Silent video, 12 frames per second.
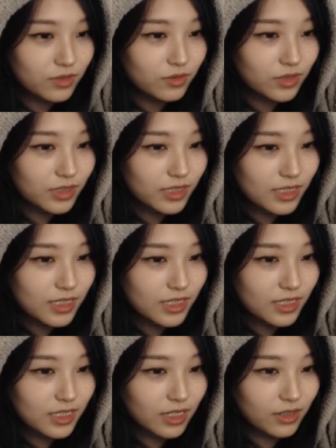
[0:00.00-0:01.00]
really
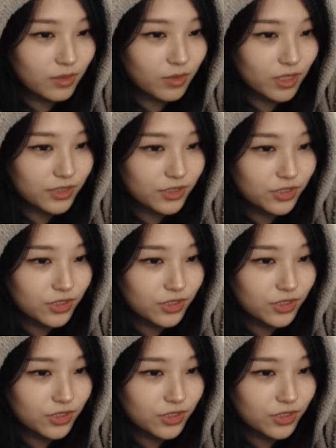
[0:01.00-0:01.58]
sit down and watch